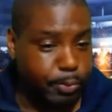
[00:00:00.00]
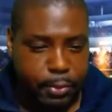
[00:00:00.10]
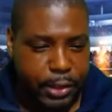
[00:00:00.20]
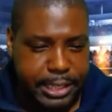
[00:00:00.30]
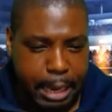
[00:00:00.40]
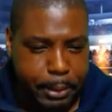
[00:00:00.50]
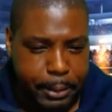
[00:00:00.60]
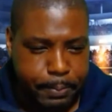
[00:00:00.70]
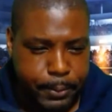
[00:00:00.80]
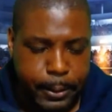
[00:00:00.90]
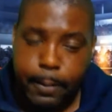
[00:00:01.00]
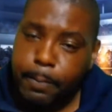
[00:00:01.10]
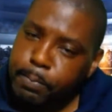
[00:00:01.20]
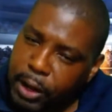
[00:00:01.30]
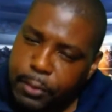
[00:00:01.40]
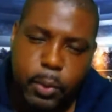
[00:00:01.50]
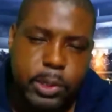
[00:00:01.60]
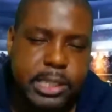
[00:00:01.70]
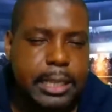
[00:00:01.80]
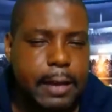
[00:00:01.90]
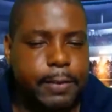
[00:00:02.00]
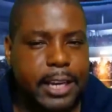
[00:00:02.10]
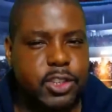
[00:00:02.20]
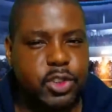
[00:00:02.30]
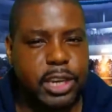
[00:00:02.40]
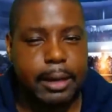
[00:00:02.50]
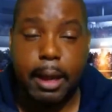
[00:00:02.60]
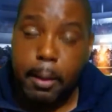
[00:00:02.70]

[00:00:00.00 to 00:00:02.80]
Don't think it's happening. Don't think we're seeing that fighter again.